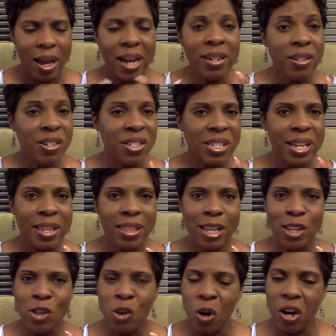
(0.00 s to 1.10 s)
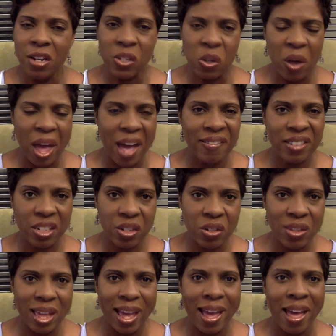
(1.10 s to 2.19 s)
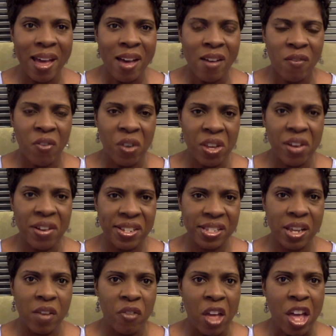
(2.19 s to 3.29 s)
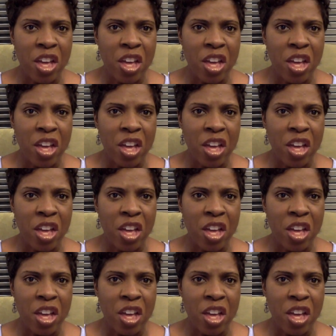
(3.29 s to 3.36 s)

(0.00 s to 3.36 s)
understand that you also have to do that for yourself.